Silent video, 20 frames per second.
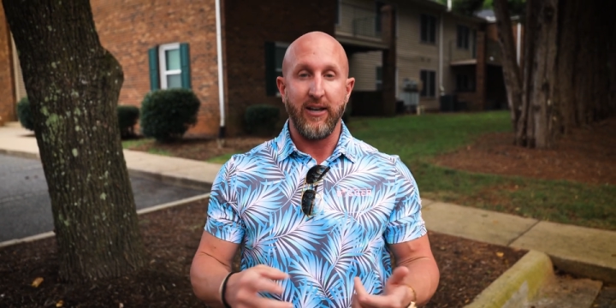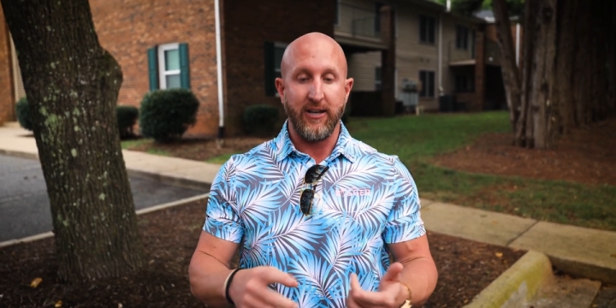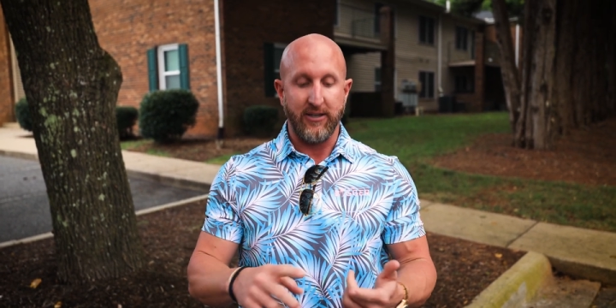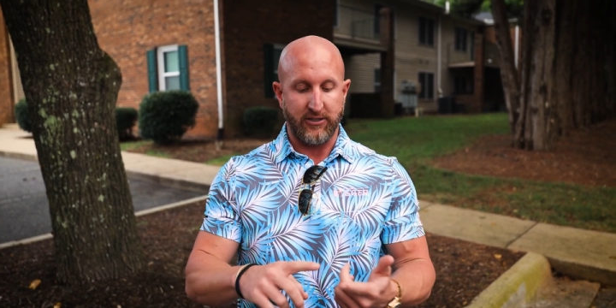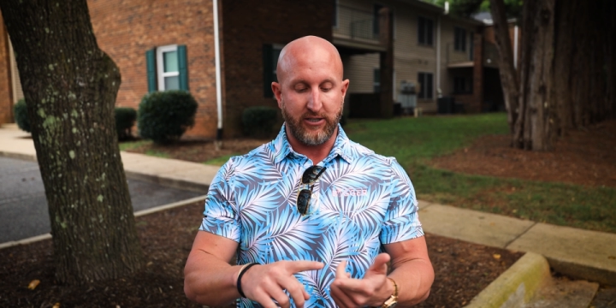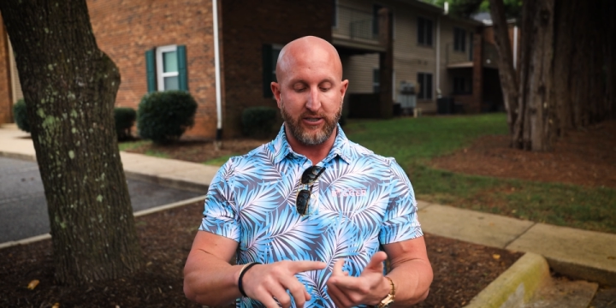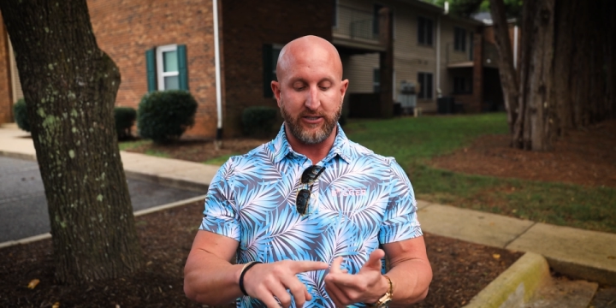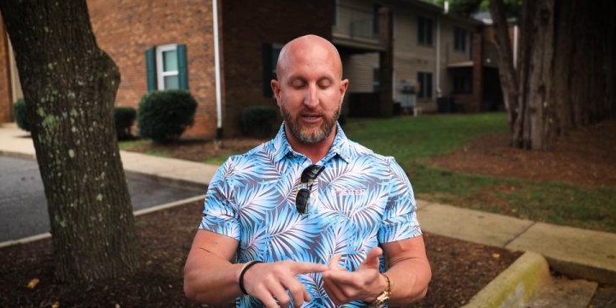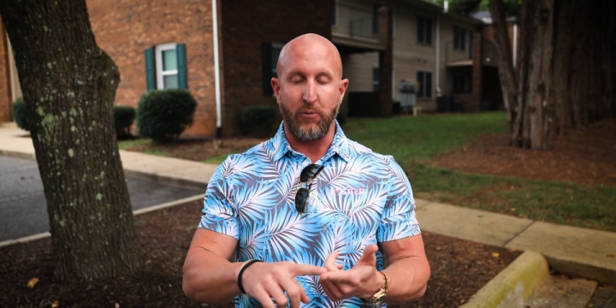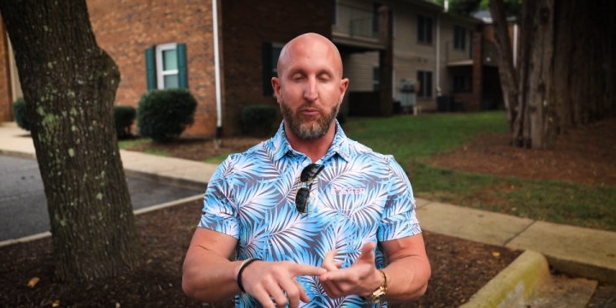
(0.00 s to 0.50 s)

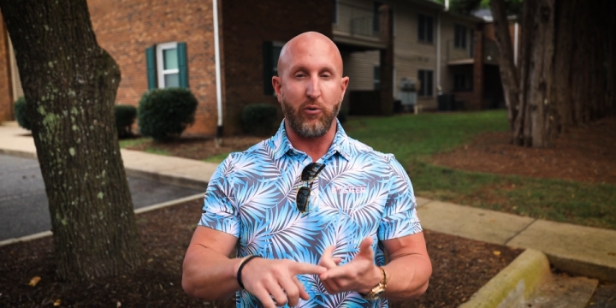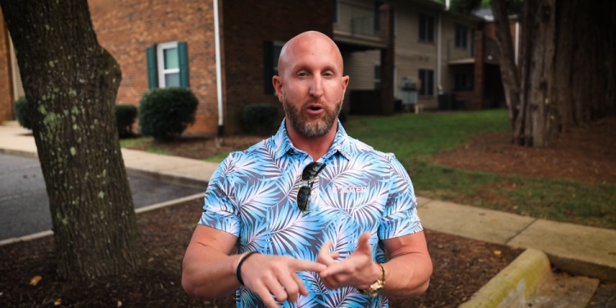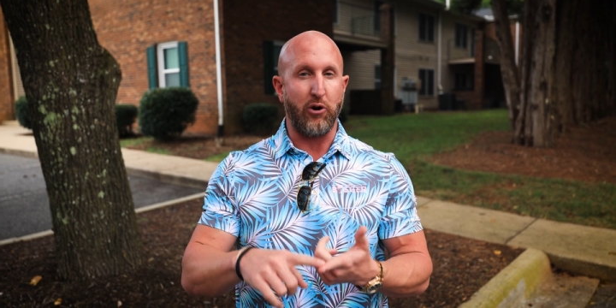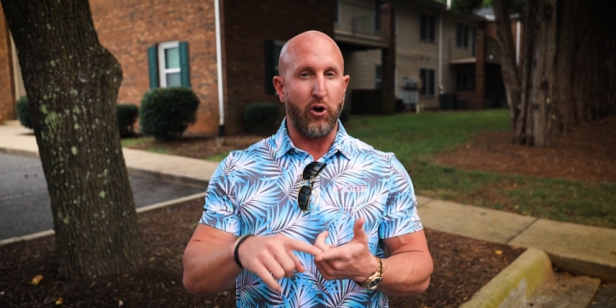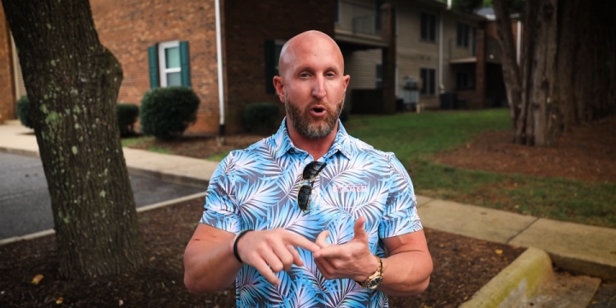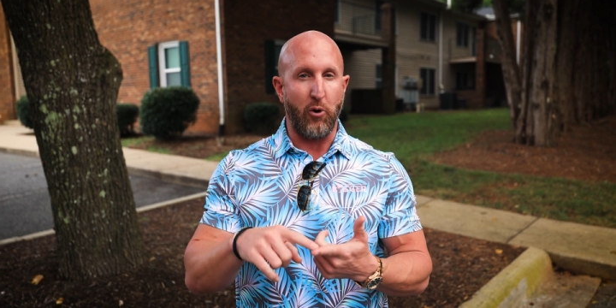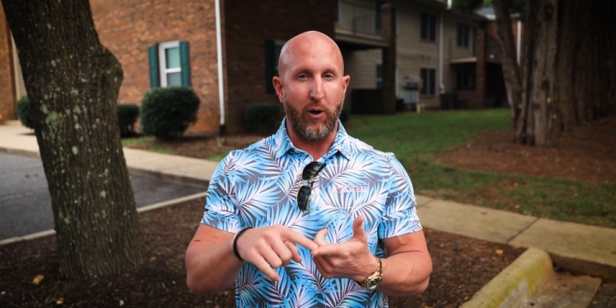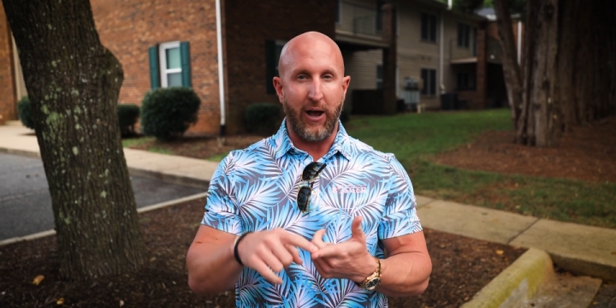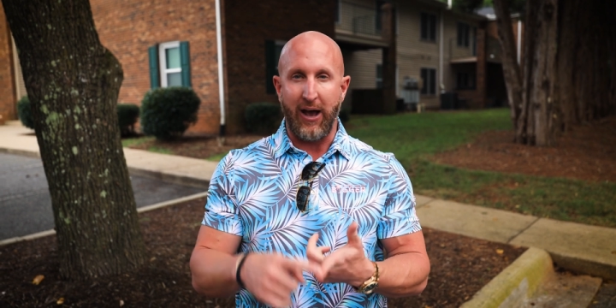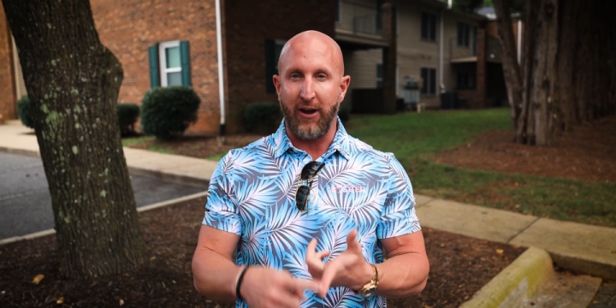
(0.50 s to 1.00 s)
Because I wanna
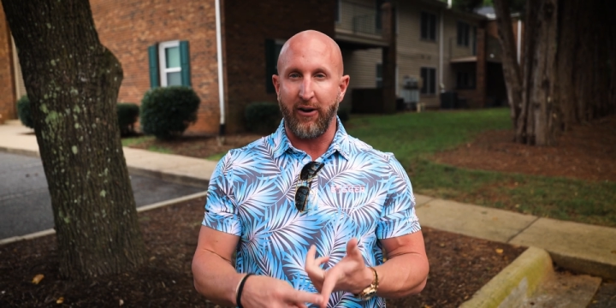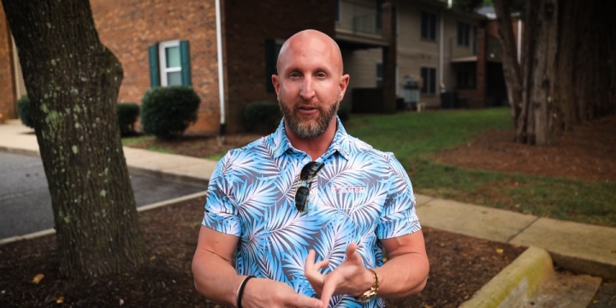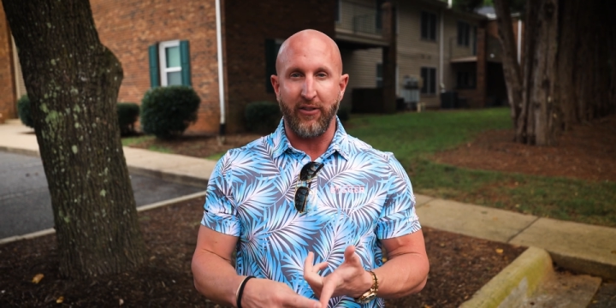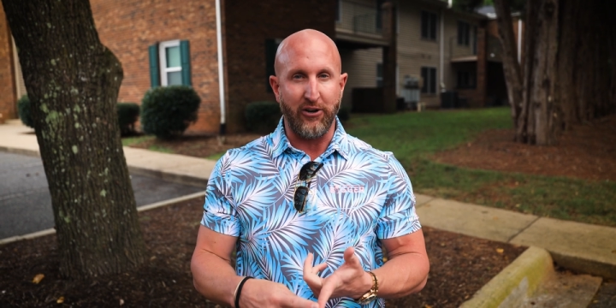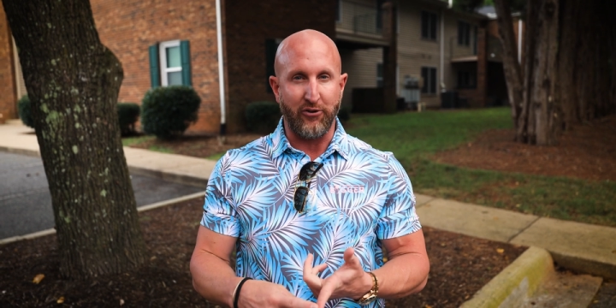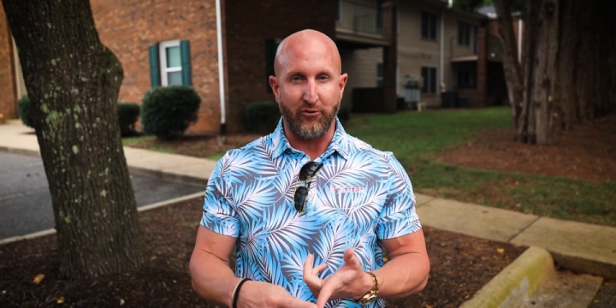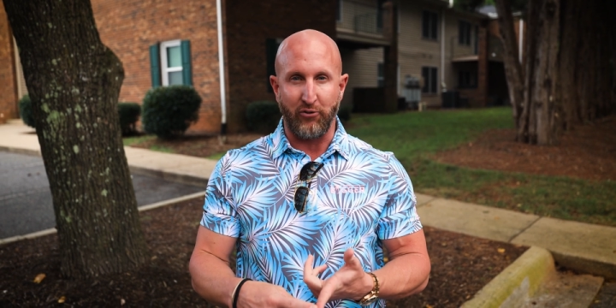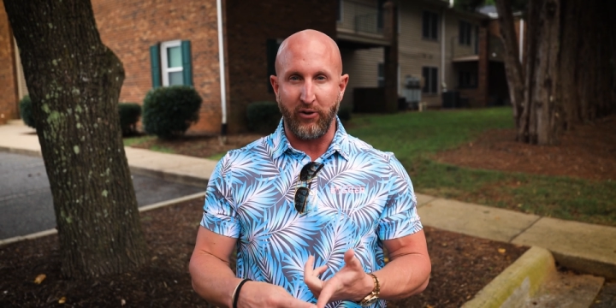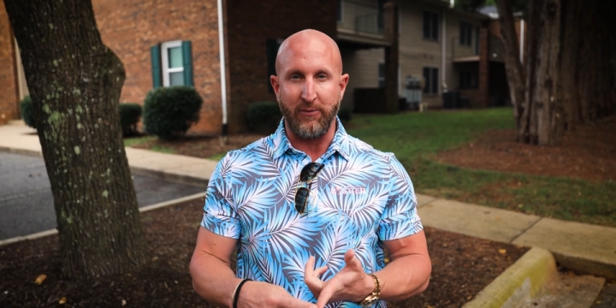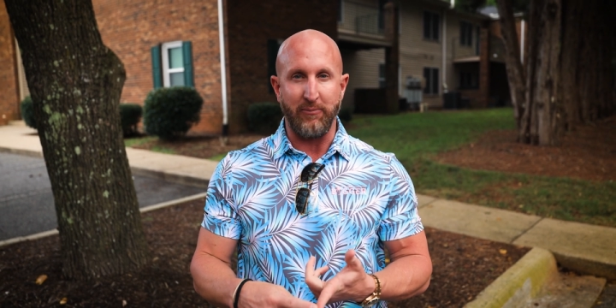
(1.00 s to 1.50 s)
know, how do
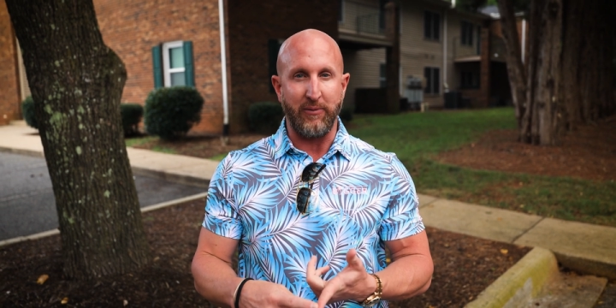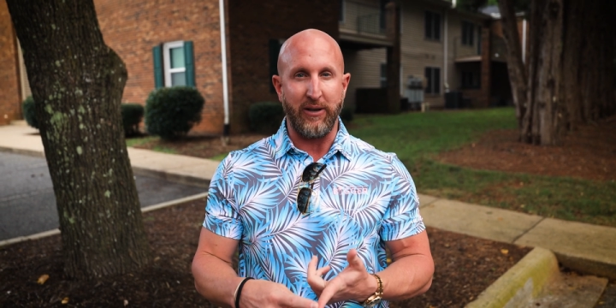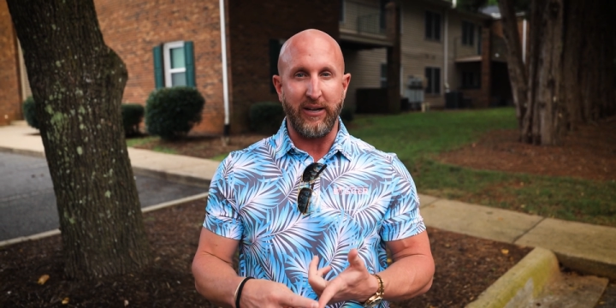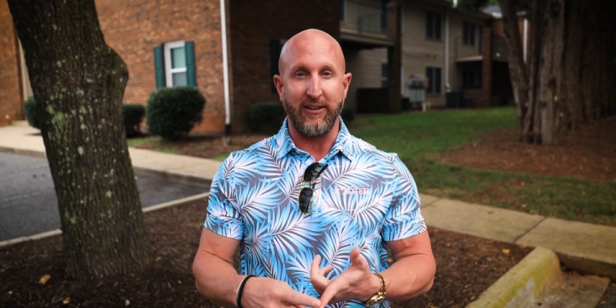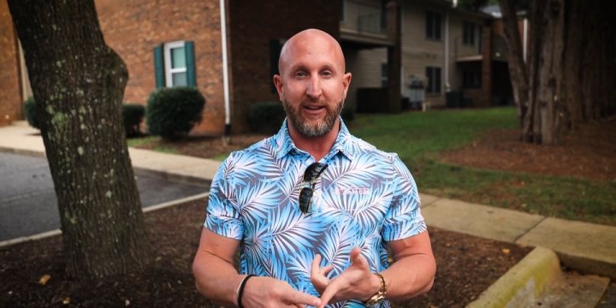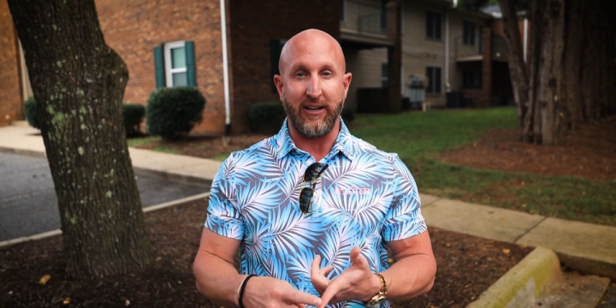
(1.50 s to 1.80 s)
they treat me?